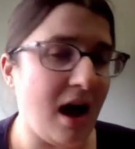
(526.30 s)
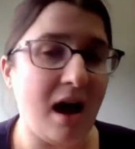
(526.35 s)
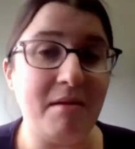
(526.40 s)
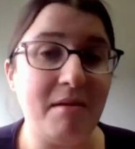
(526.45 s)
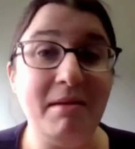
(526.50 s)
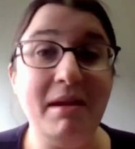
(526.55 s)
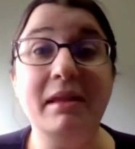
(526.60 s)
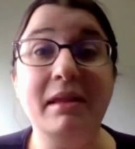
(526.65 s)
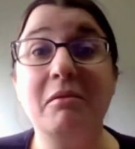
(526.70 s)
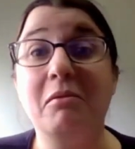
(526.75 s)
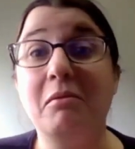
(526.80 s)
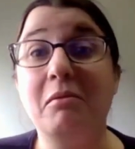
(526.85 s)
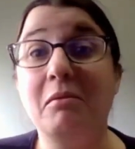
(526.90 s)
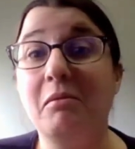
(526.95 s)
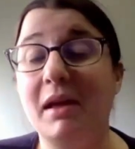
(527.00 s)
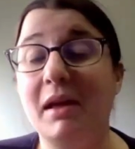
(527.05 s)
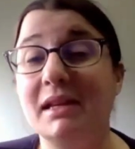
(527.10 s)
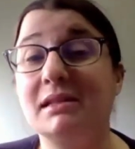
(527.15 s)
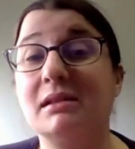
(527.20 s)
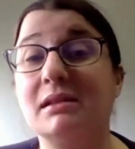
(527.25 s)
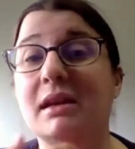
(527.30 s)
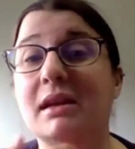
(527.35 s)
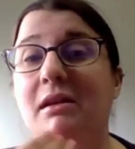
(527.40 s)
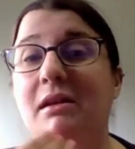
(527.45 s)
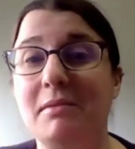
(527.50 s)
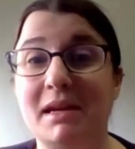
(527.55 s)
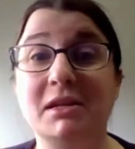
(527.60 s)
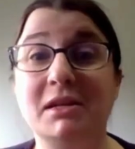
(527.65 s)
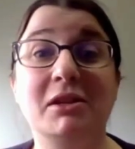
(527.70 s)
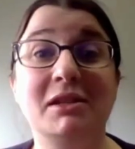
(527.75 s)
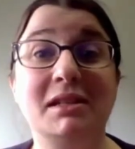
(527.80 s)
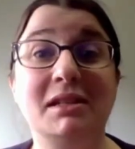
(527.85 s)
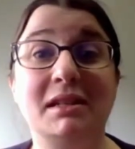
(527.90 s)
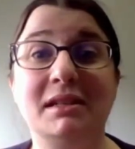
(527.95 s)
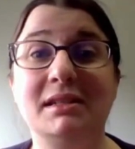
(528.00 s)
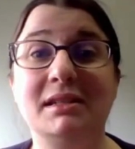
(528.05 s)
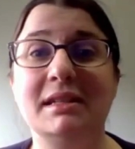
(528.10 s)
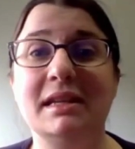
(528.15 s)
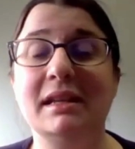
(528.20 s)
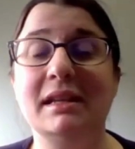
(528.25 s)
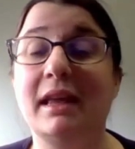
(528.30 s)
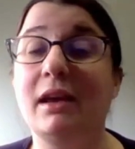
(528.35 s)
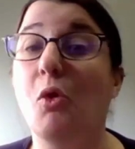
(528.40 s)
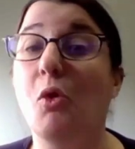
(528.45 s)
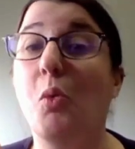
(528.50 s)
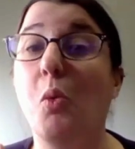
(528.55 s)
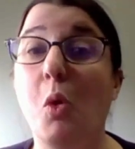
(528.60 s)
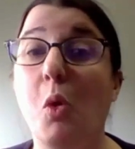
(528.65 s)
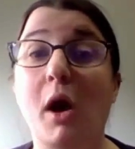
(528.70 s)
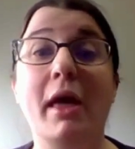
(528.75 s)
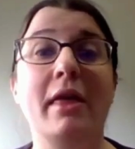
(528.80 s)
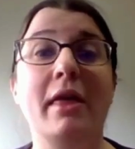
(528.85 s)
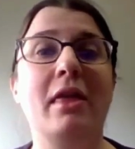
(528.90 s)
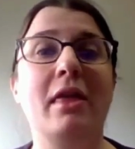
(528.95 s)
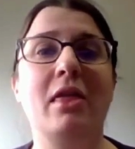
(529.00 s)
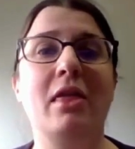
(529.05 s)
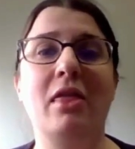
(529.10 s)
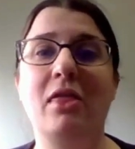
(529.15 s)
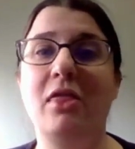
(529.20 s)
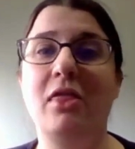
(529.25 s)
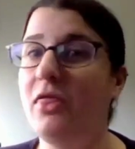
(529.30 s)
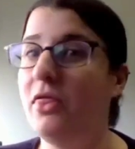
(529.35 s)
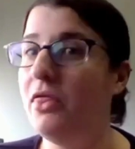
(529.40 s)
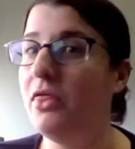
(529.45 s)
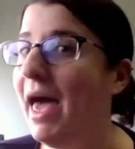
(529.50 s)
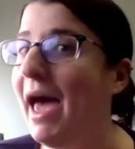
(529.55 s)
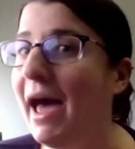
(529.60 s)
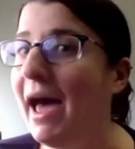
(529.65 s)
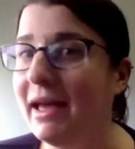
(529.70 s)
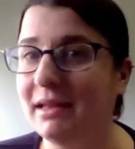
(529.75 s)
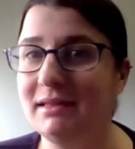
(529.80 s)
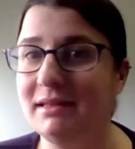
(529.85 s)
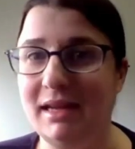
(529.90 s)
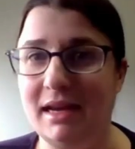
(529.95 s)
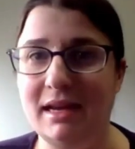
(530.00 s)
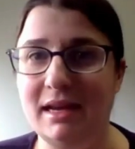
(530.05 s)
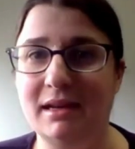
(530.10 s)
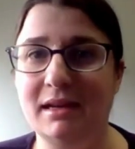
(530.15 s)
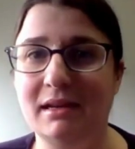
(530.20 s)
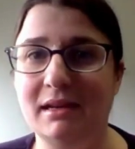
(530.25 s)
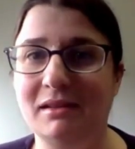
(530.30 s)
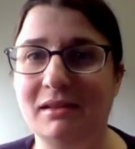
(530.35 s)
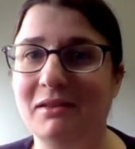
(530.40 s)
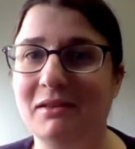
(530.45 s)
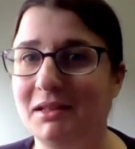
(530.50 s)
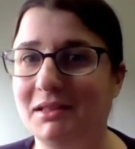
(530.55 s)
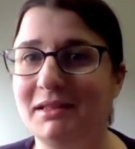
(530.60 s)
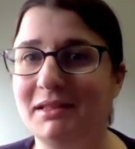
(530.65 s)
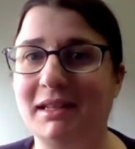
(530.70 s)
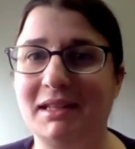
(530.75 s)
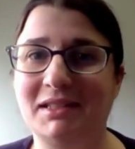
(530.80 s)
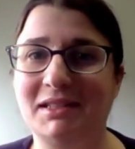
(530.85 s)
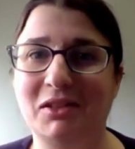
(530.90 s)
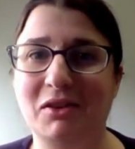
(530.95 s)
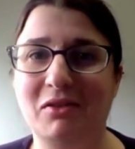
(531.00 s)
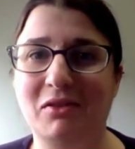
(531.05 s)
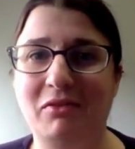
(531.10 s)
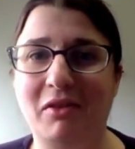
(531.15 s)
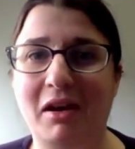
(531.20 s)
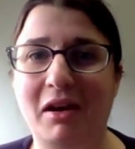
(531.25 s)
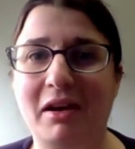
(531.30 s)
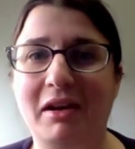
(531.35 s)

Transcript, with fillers: Um, and then it's it'll be interesting to see like what that data looks like so